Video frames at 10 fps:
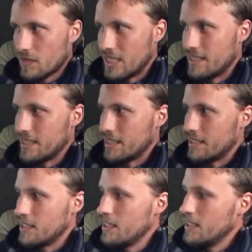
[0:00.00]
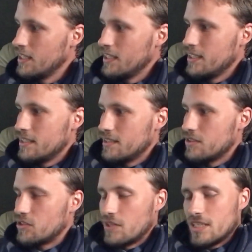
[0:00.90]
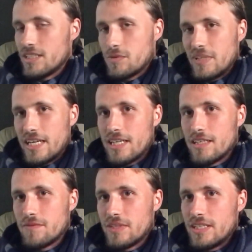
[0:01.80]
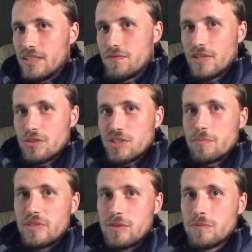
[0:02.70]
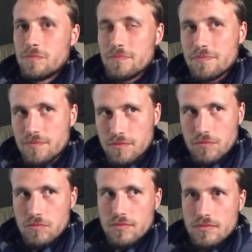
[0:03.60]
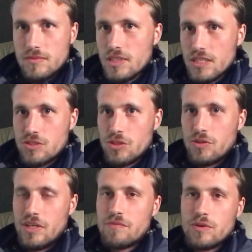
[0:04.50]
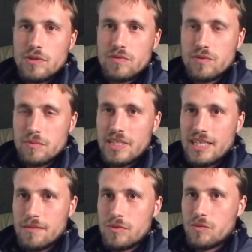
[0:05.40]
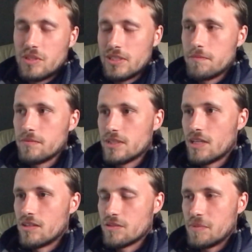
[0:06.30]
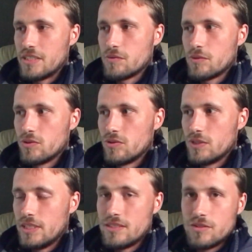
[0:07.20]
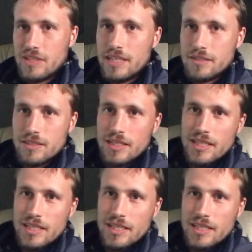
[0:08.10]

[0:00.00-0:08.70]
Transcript: And then tonight we have a fellowship meal. So everyone from the camp, all my classmates, will all eat together.